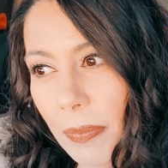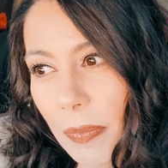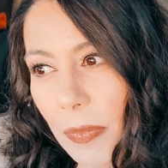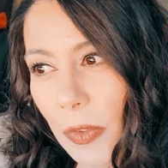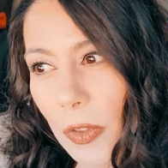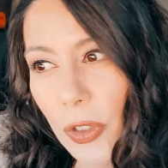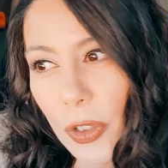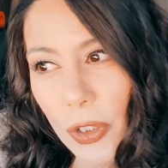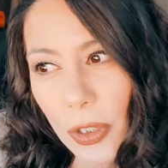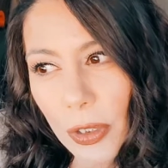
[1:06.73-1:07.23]

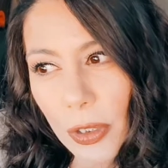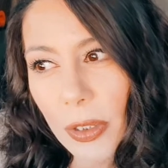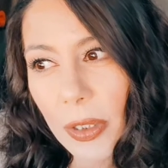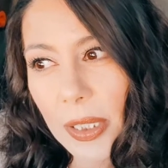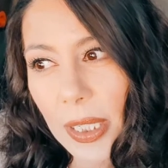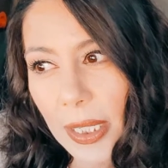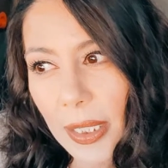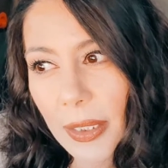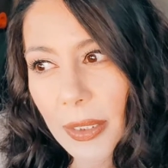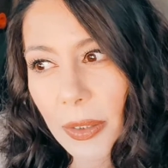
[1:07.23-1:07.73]
sure
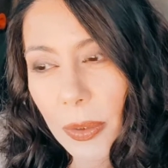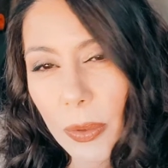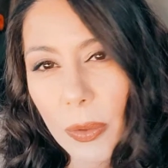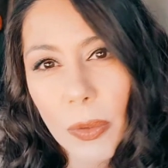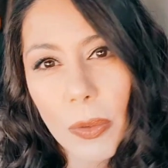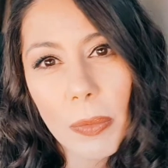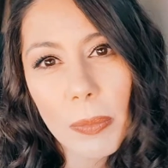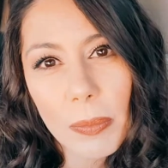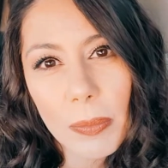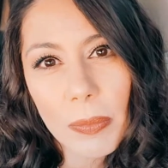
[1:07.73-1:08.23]
yet
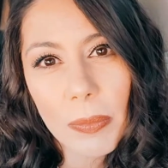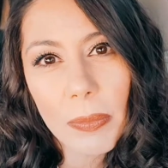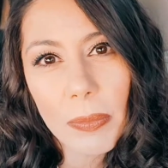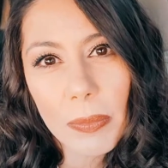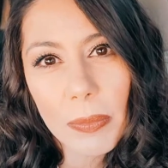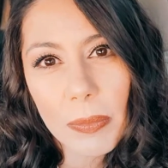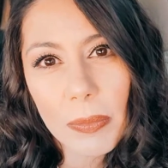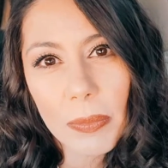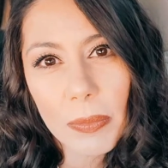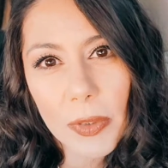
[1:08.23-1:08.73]

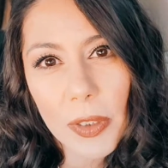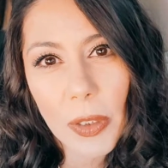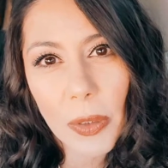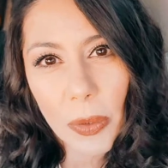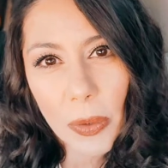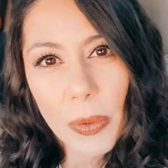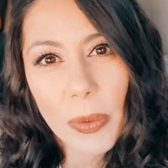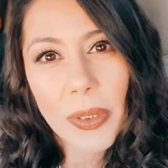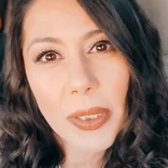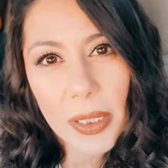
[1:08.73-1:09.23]

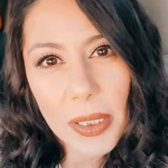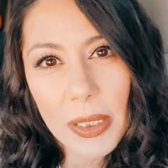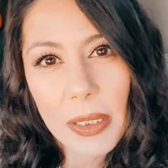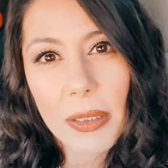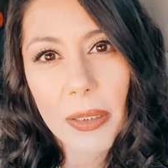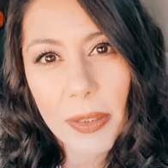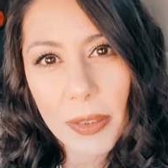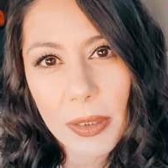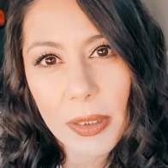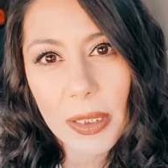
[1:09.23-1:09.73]
whose
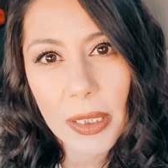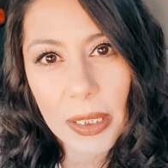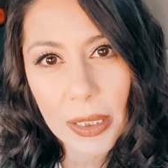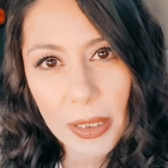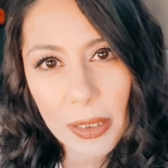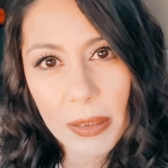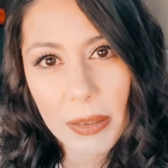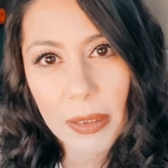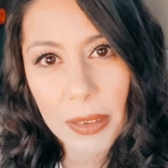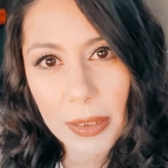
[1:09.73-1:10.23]
ears are going to
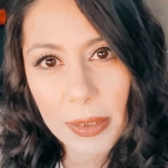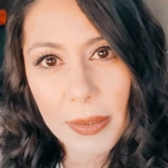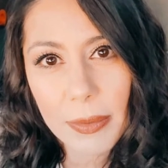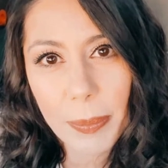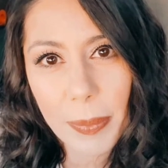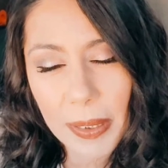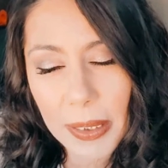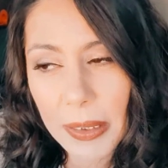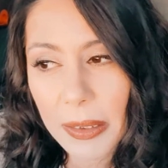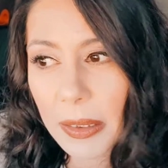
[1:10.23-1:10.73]
hear this,
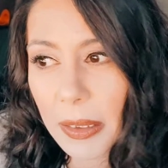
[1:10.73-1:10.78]
but